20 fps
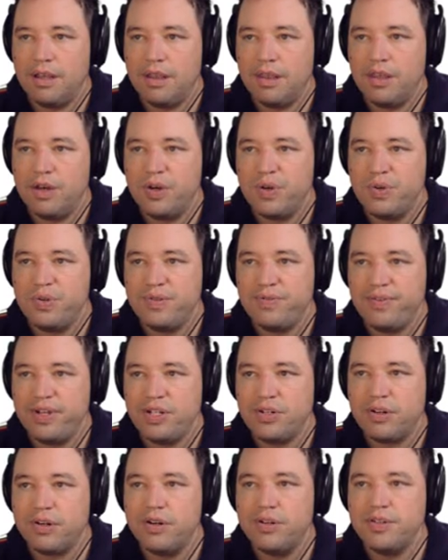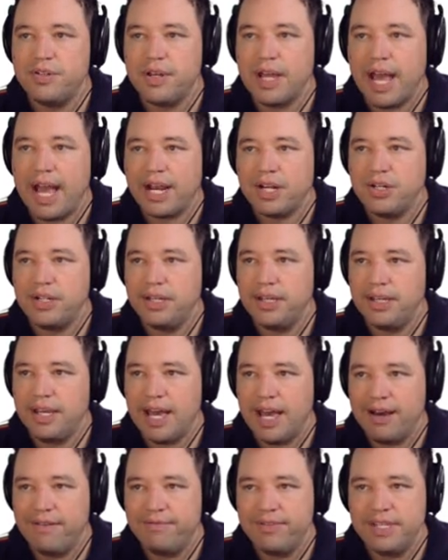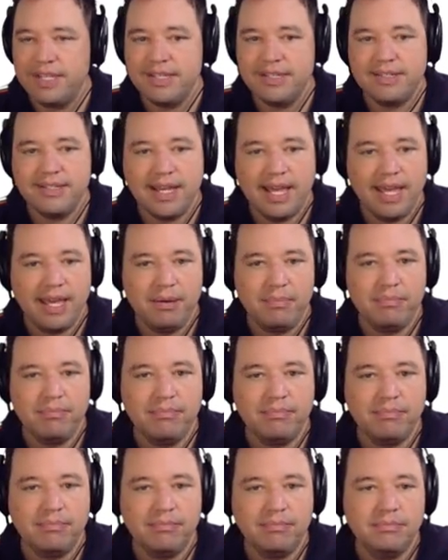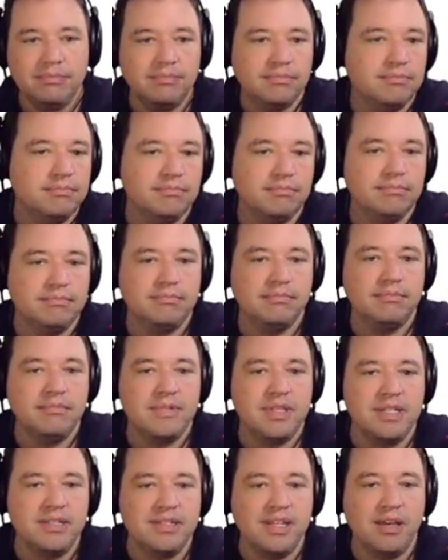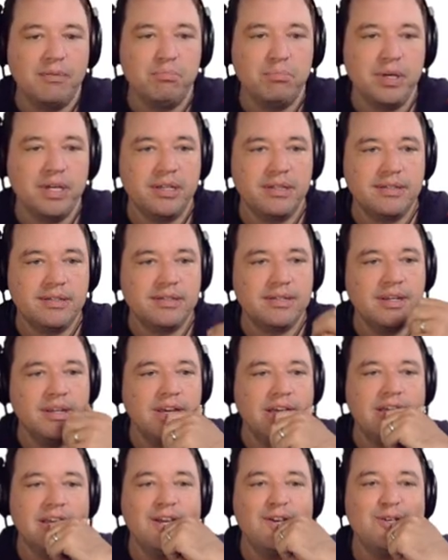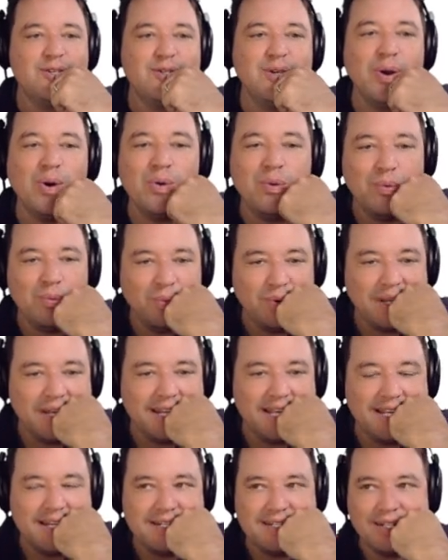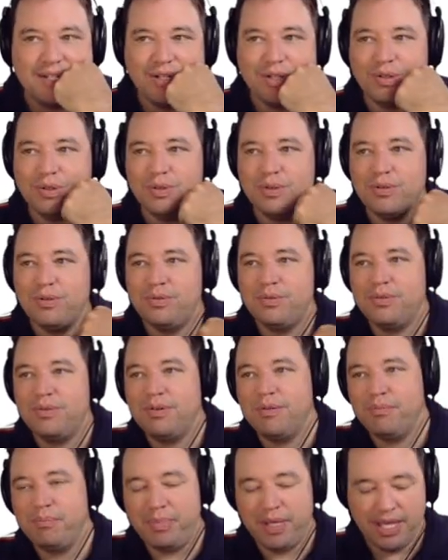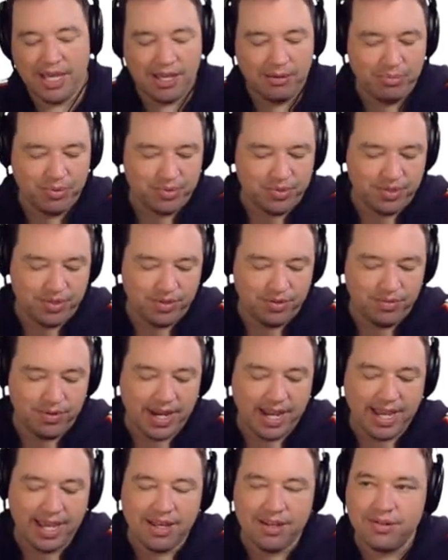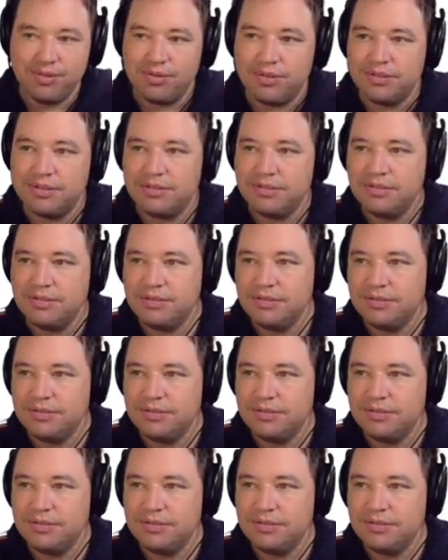those features actually have these same bits. So we need to be able to handle